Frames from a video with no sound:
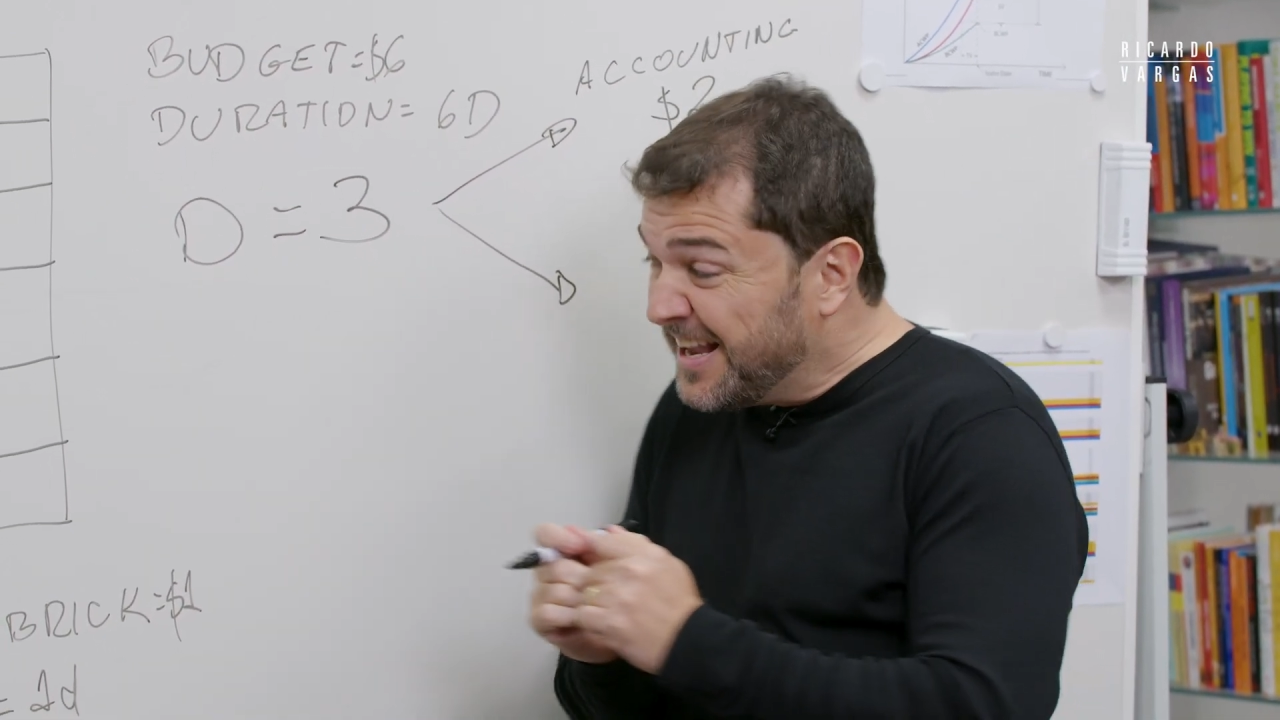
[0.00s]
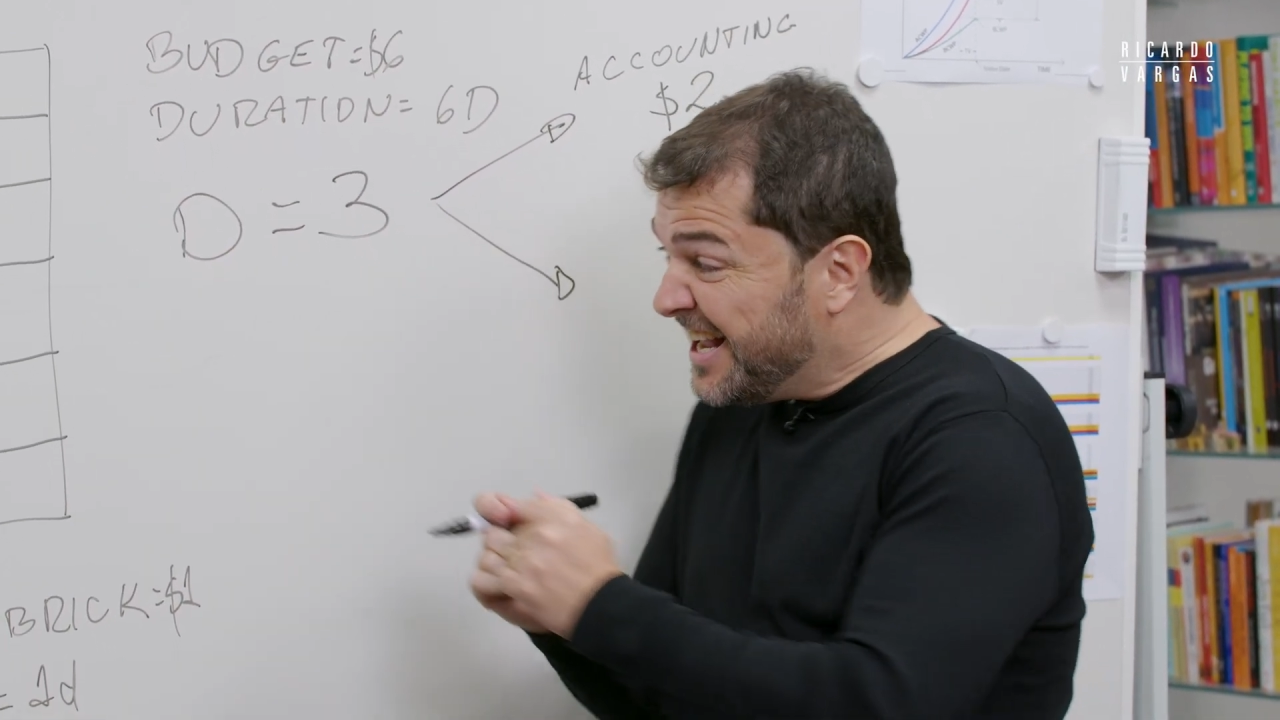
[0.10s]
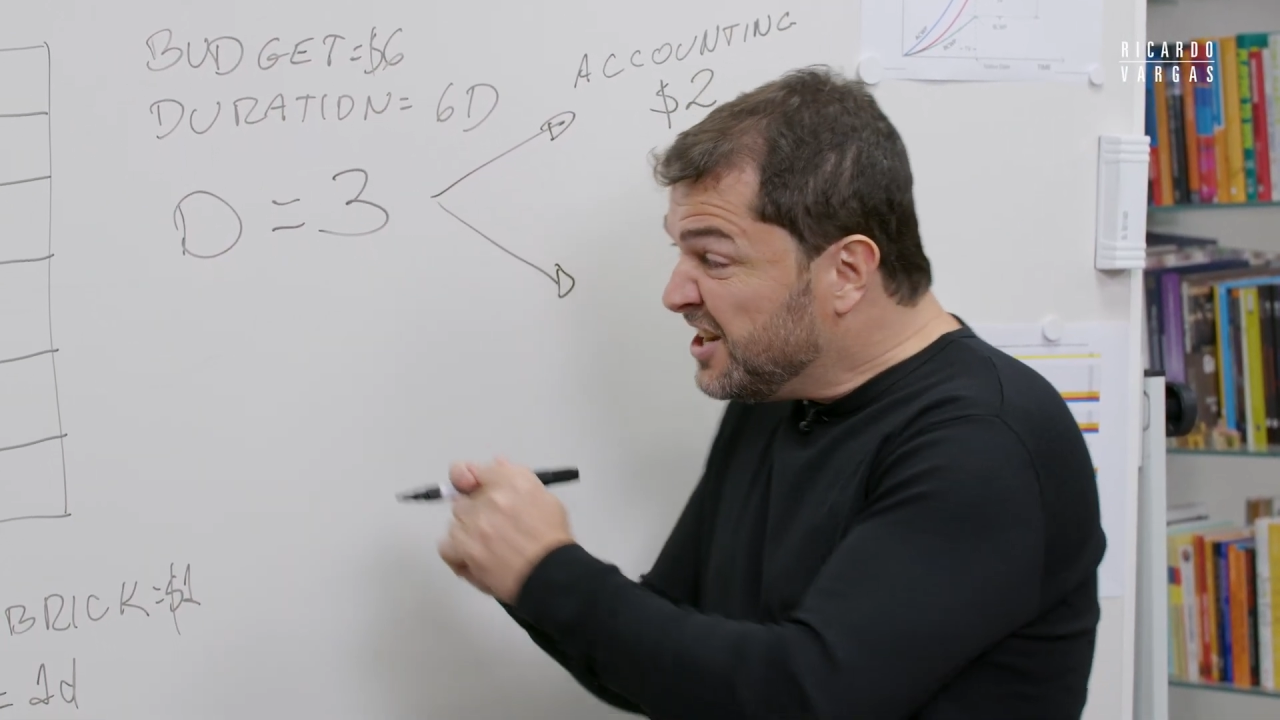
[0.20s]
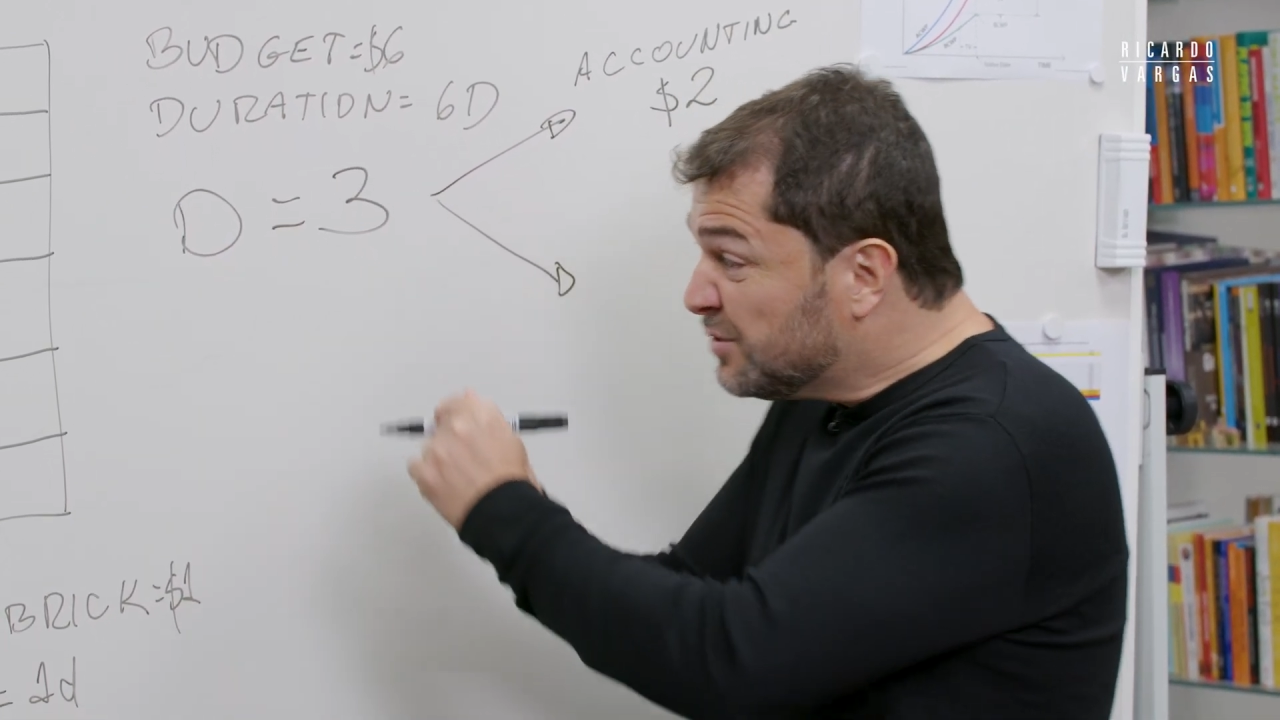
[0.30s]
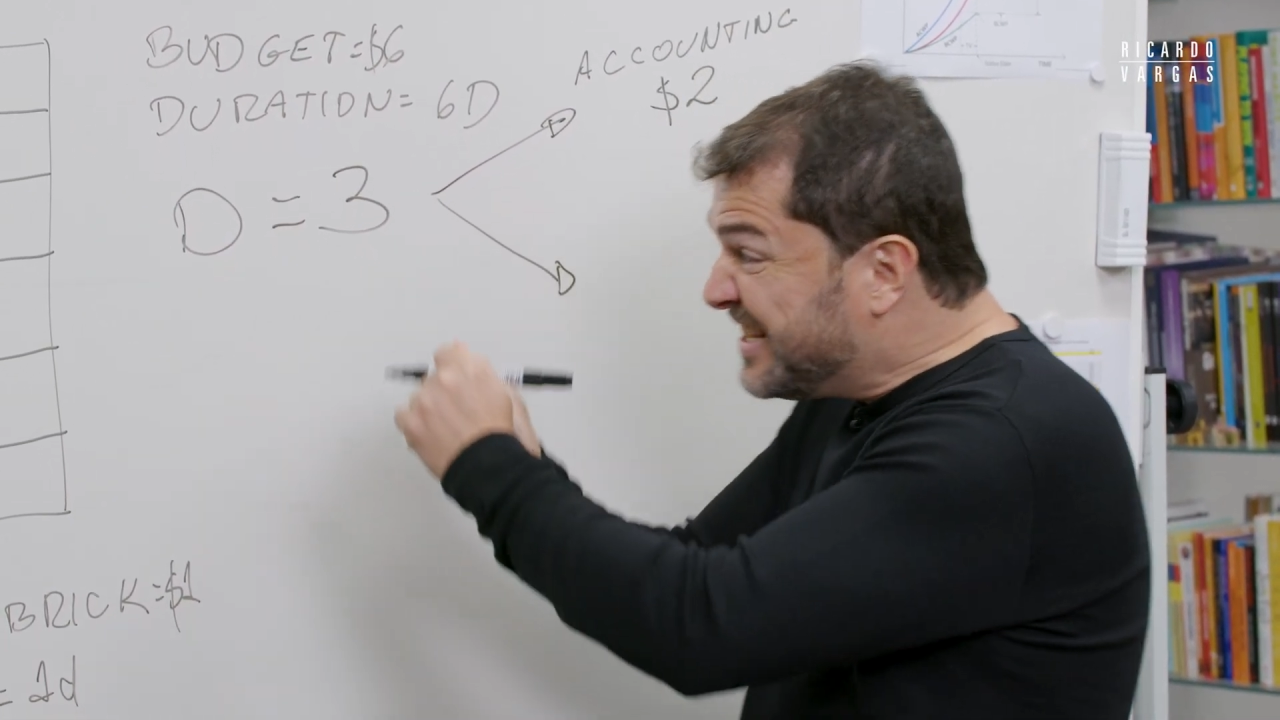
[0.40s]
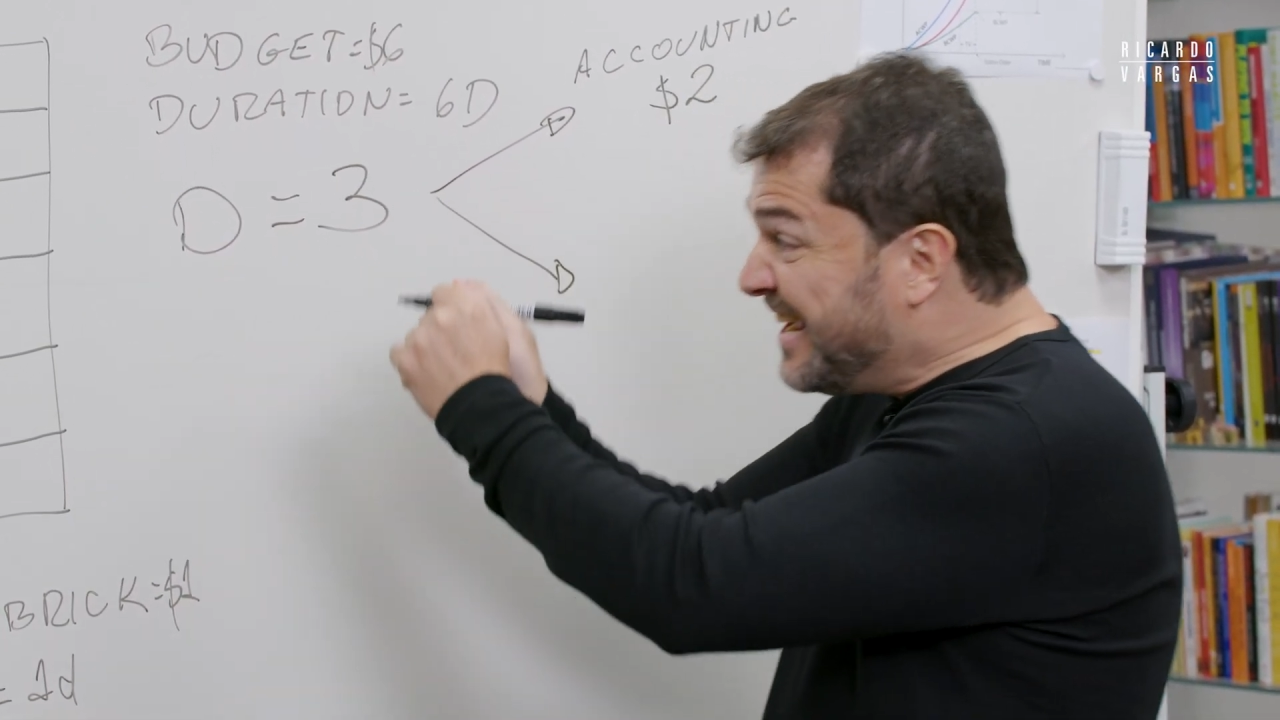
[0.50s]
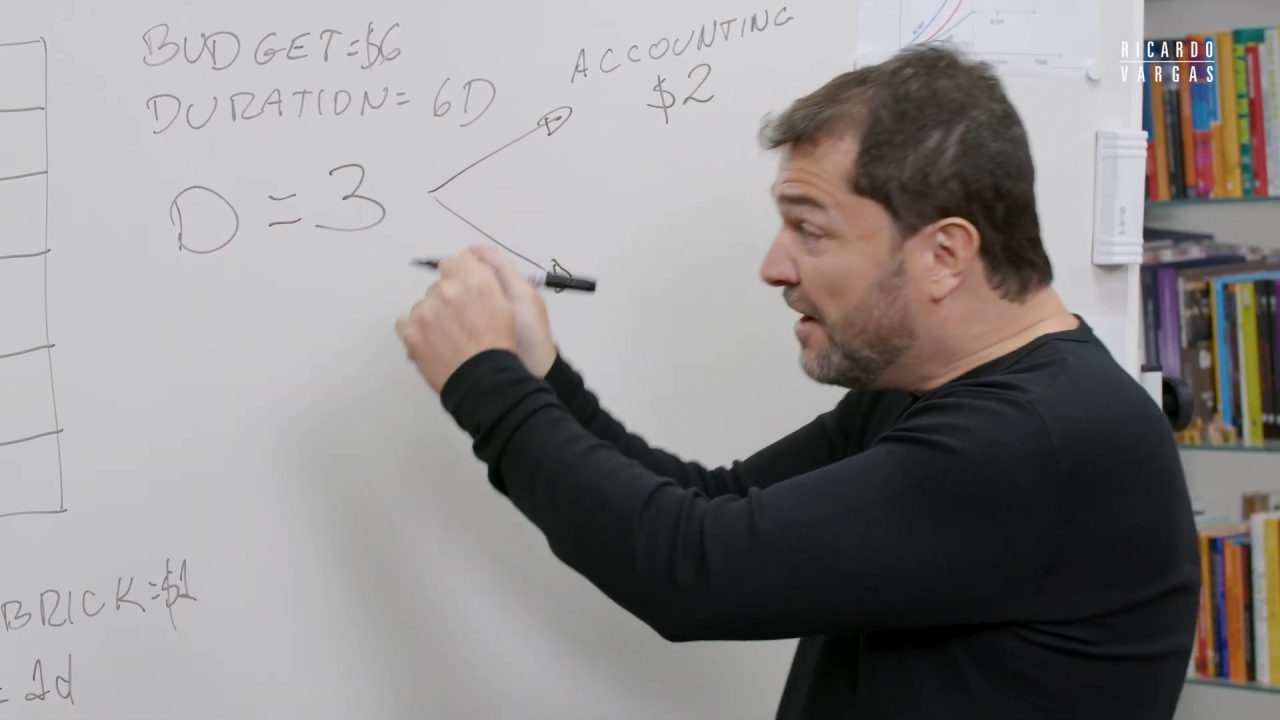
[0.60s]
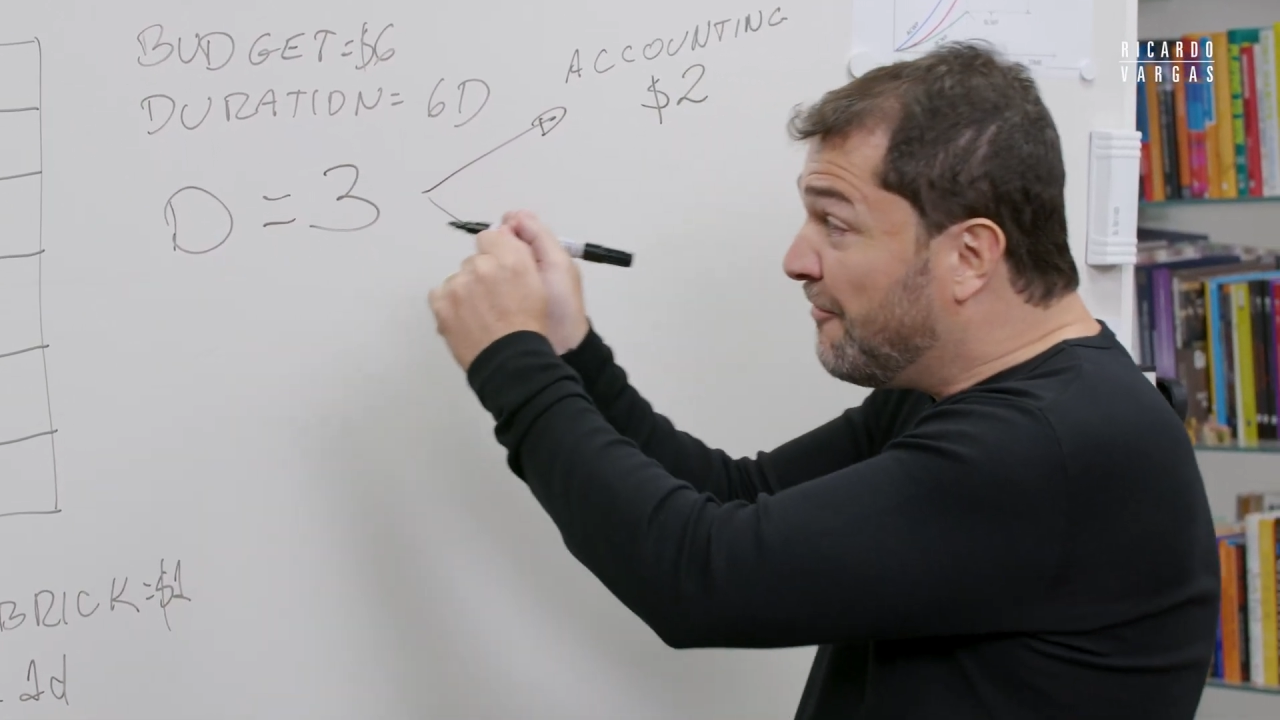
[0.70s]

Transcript: and you take a